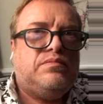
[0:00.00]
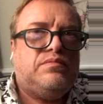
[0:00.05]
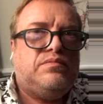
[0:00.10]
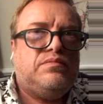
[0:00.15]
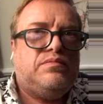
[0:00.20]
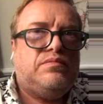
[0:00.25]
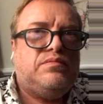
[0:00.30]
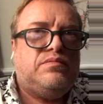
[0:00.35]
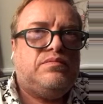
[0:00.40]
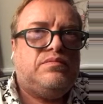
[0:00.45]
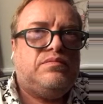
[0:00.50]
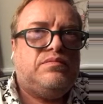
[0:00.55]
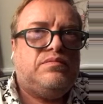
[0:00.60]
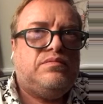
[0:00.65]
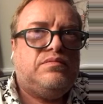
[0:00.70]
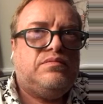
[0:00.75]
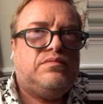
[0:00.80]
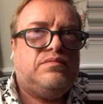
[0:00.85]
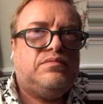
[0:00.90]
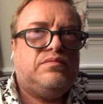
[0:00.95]

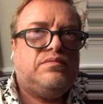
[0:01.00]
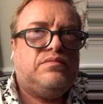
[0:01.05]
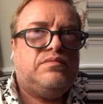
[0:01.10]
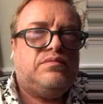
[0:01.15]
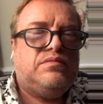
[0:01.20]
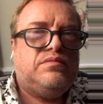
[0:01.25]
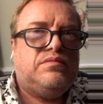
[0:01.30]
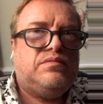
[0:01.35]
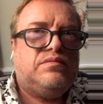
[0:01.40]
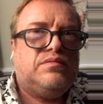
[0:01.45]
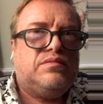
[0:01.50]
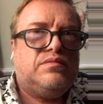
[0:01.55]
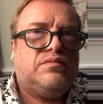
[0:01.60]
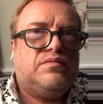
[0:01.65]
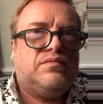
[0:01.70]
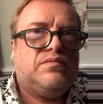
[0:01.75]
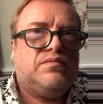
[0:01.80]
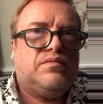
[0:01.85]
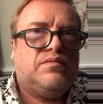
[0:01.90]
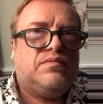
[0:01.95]

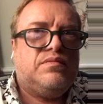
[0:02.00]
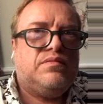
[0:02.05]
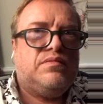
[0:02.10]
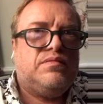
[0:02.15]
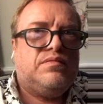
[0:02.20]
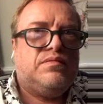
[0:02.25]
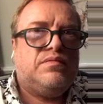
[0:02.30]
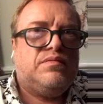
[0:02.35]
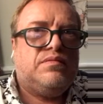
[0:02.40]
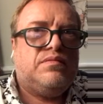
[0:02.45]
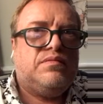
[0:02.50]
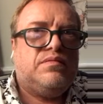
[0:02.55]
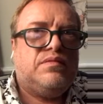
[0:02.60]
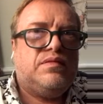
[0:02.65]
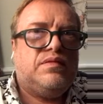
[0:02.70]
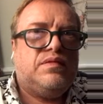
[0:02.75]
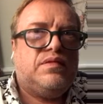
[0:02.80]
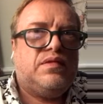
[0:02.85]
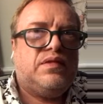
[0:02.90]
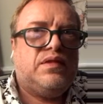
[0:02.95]

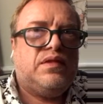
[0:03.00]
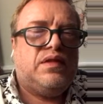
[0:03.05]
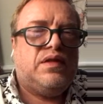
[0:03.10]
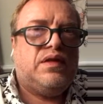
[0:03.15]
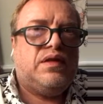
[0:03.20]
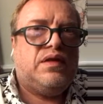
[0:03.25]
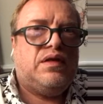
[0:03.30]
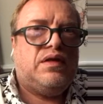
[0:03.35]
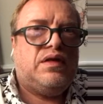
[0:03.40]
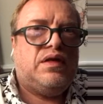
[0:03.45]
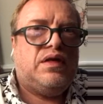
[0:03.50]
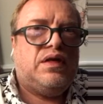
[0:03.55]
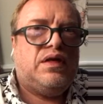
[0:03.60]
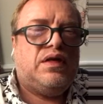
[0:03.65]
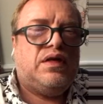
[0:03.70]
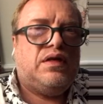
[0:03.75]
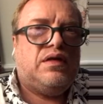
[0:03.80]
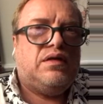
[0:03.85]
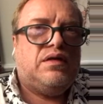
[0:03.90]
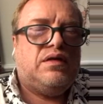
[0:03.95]

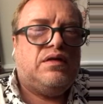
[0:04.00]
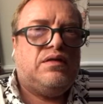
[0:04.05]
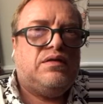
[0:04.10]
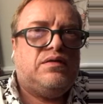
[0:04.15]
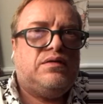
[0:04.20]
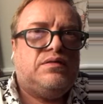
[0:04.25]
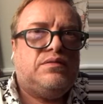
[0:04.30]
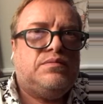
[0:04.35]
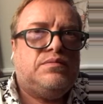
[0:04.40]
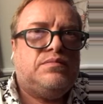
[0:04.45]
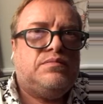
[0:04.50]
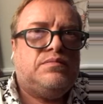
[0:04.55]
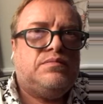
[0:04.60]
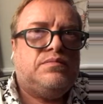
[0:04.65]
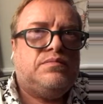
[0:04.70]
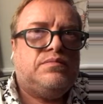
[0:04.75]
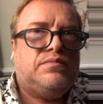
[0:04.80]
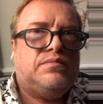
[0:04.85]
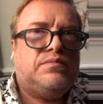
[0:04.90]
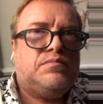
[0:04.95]

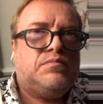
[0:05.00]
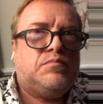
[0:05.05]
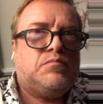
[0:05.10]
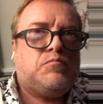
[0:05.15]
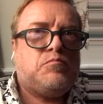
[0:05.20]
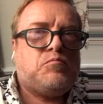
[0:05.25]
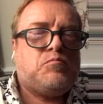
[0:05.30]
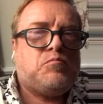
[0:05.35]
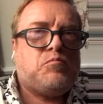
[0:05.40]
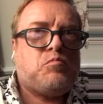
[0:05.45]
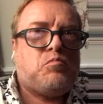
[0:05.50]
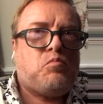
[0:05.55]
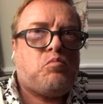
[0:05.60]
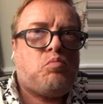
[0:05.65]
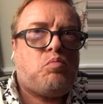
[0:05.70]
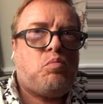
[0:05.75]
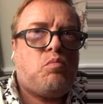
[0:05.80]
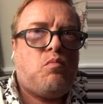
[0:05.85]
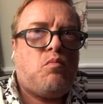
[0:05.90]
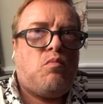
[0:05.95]

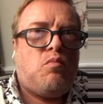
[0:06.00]
(not speaking)